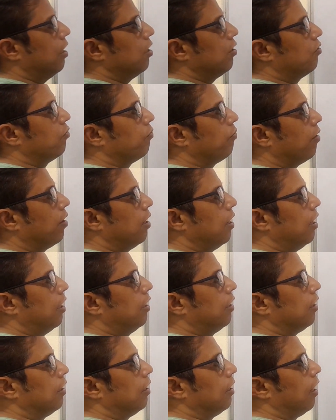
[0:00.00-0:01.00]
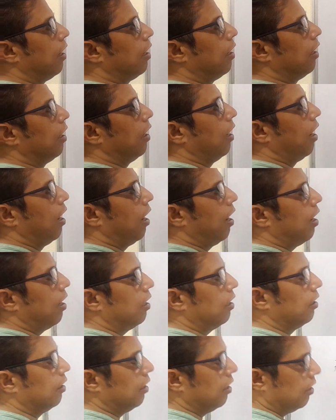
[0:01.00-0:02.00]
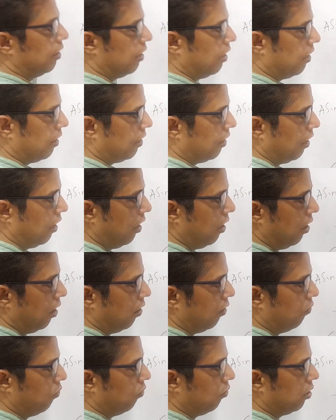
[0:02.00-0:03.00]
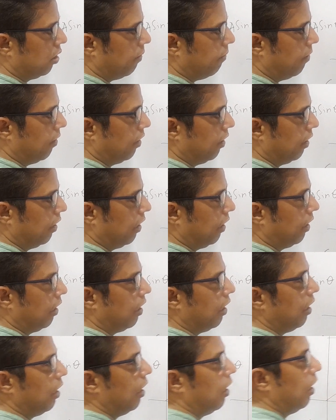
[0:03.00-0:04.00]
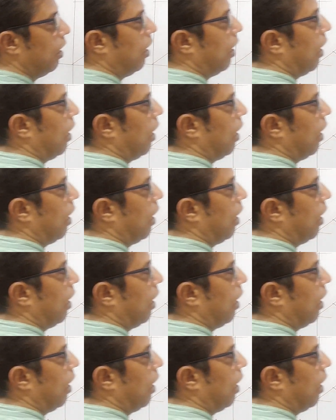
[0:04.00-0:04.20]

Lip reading: it is 180 degree, and this is 270 degree,